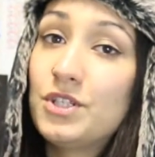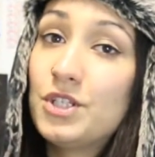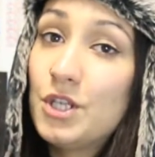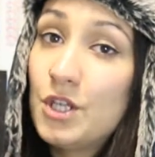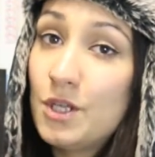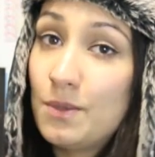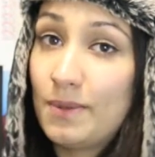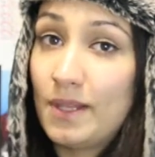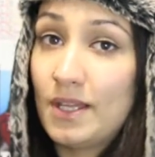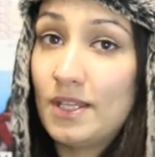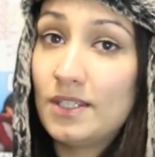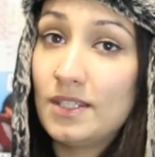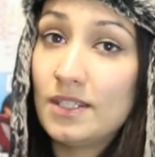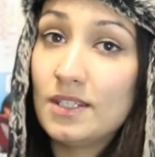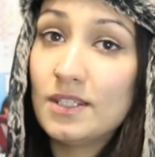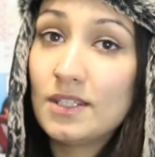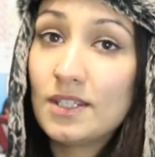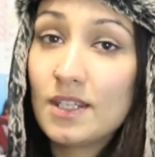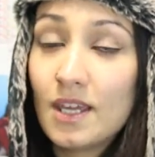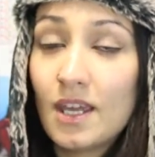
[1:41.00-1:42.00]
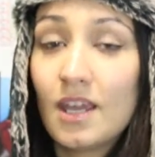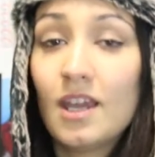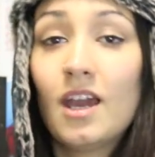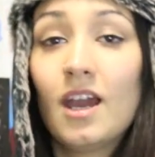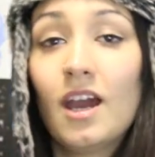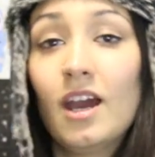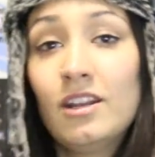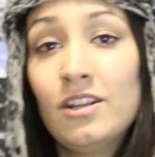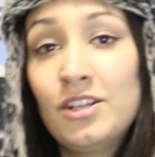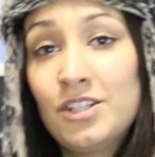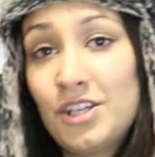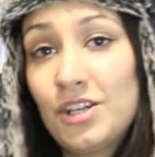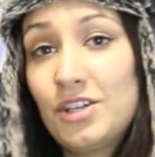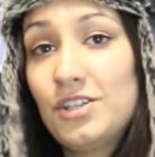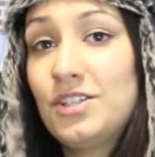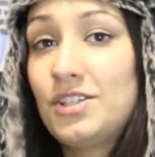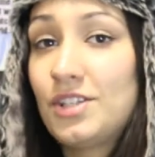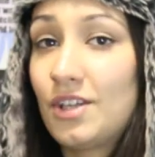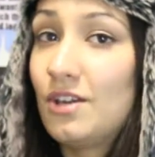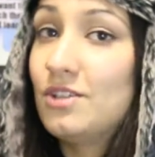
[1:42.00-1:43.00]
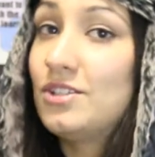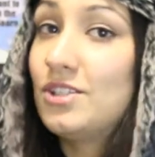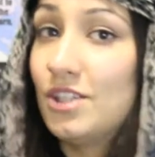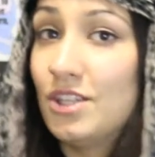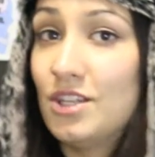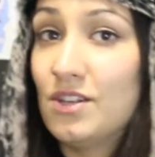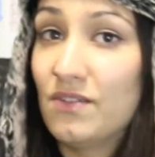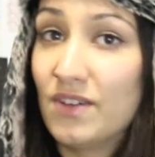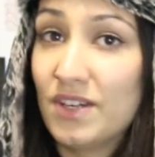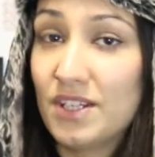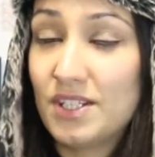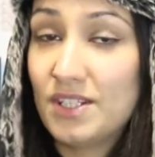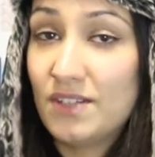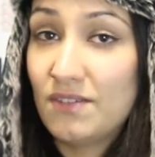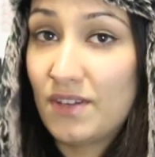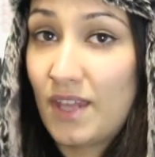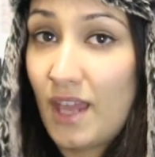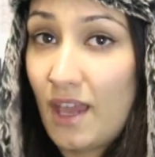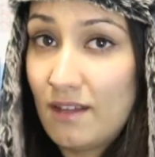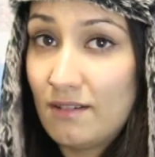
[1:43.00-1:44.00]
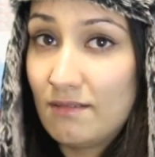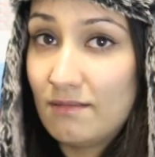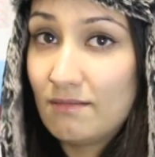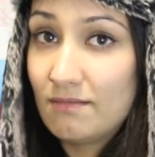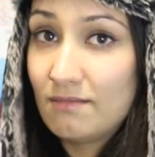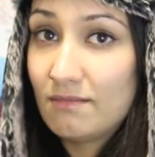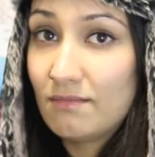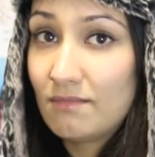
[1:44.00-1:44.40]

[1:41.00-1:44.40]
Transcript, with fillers: offered two places, and I chose to go to the University of Kent.